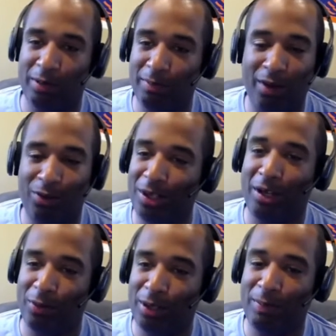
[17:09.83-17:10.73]
I
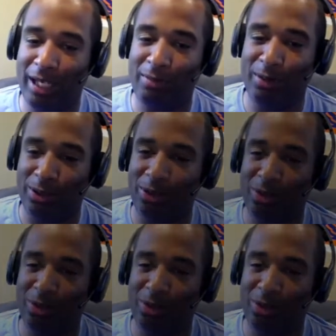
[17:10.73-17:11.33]
want to be able to do those